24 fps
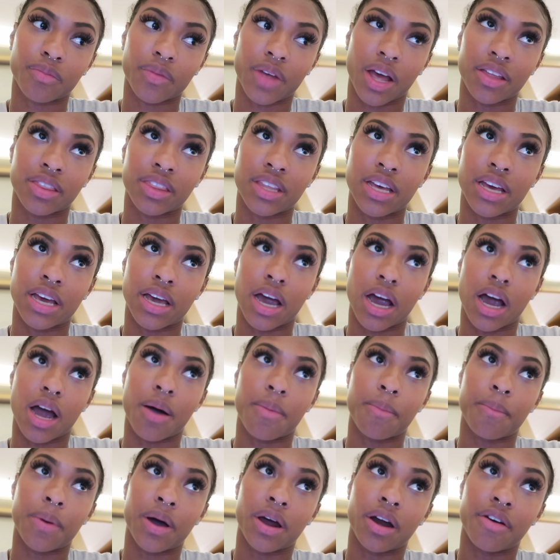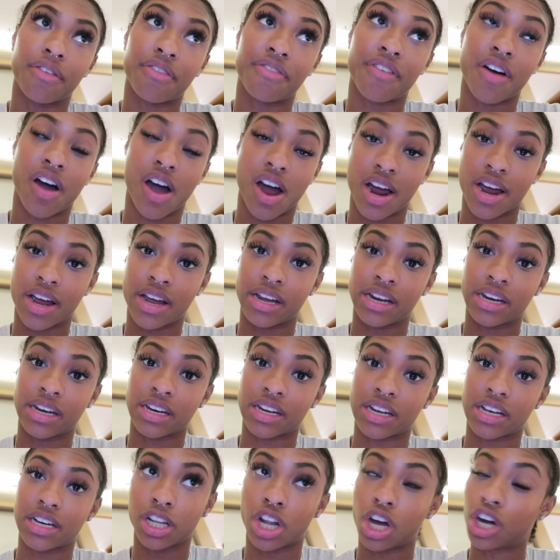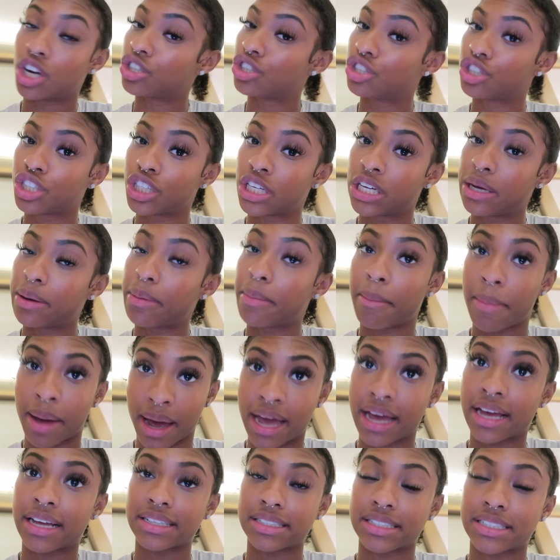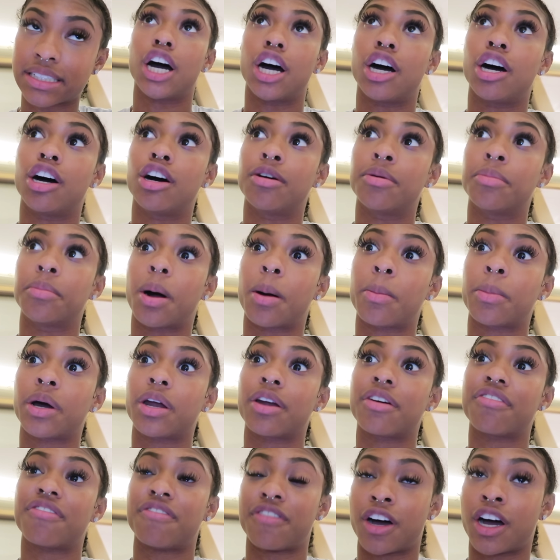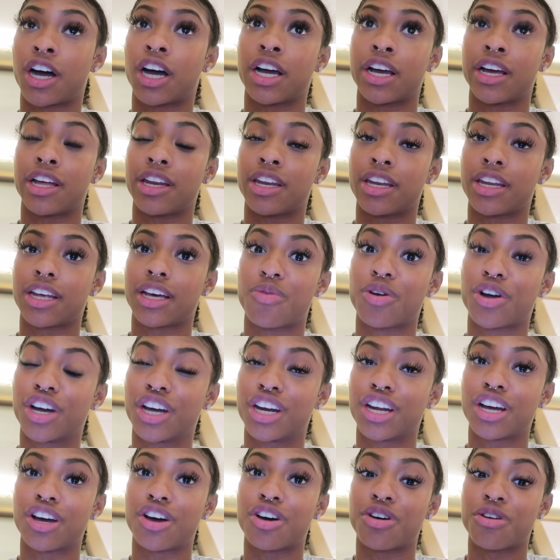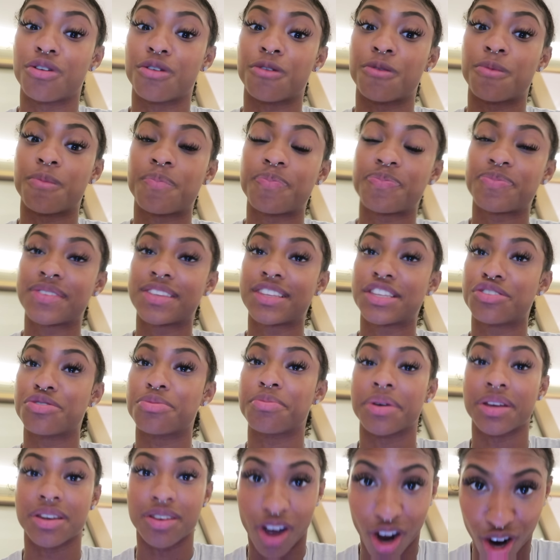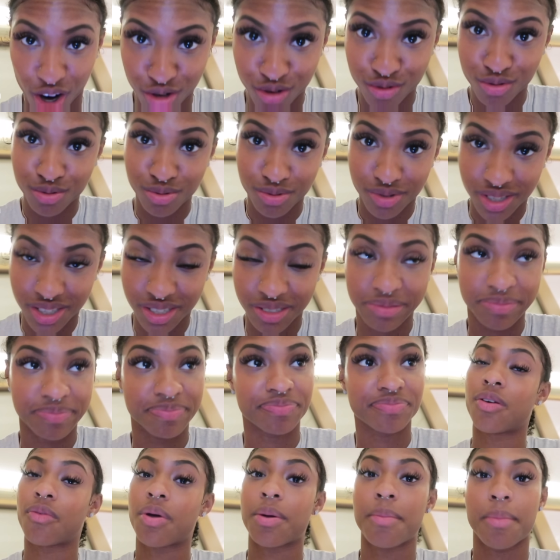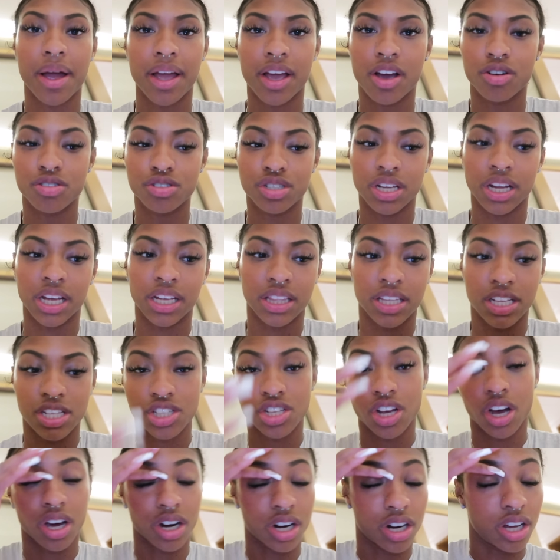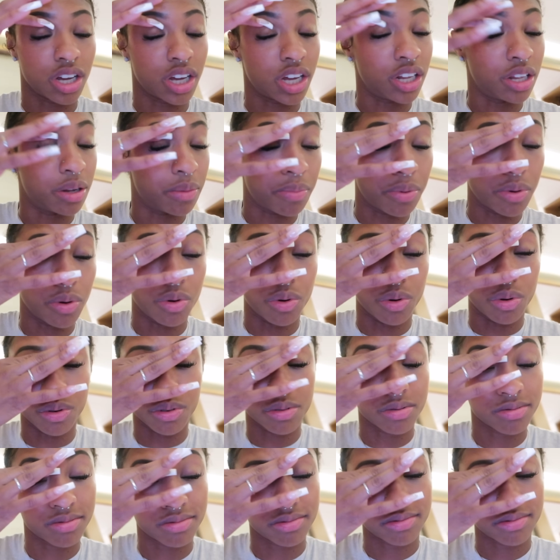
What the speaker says: I think I'm gonna find a laundry mat. We're gonna go to McDonald's. We might go to like the sauna and the pool.